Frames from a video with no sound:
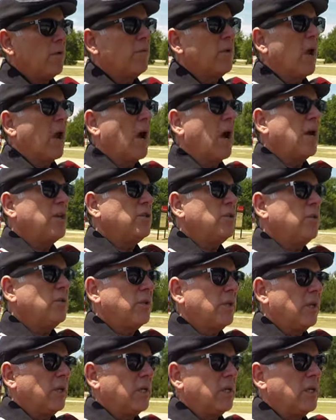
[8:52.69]
of guys
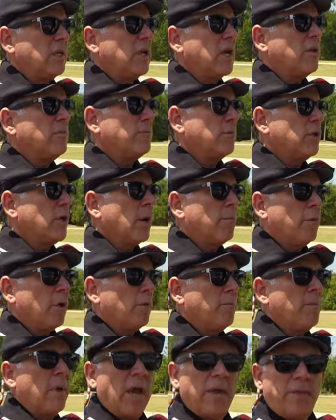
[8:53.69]
using any number
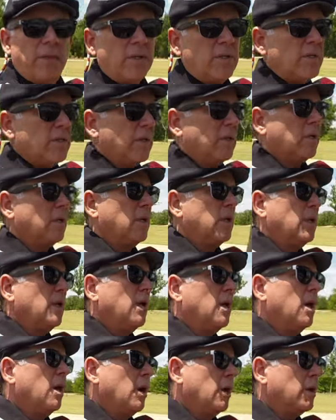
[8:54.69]
of methods and
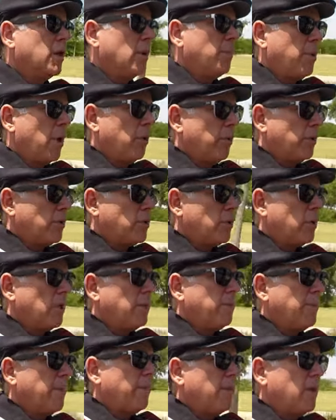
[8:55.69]
componentry.